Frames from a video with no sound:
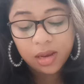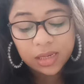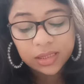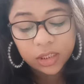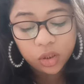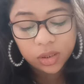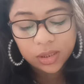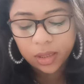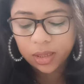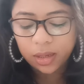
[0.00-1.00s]

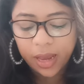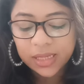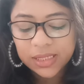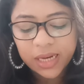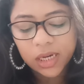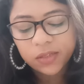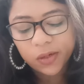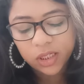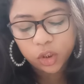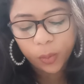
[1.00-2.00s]
S stands
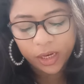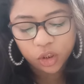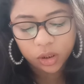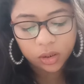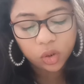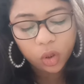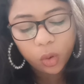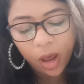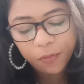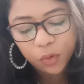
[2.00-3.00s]
for situation. So
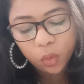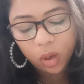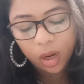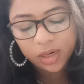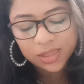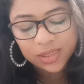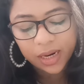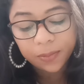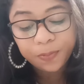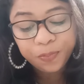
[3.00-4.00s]
you have to
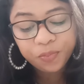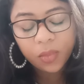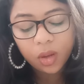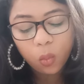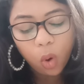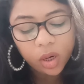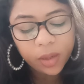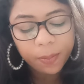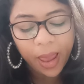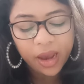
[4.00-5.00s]
understand
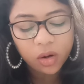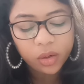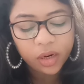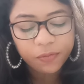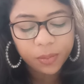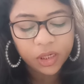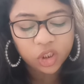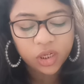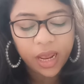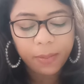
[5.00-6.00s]
what background
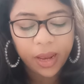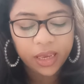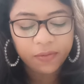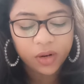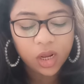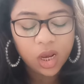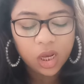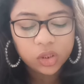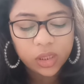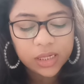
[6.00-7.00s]
information am I given.
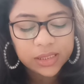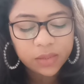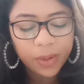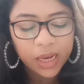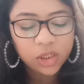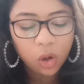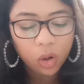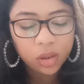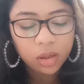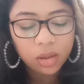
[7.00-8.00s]
So this is based
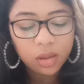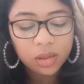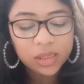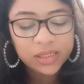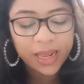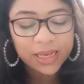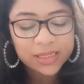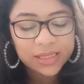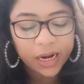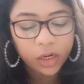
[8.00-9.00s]
on the
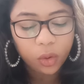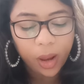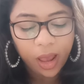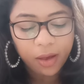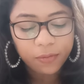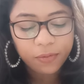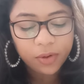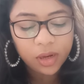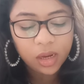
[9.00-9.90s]
text that you have.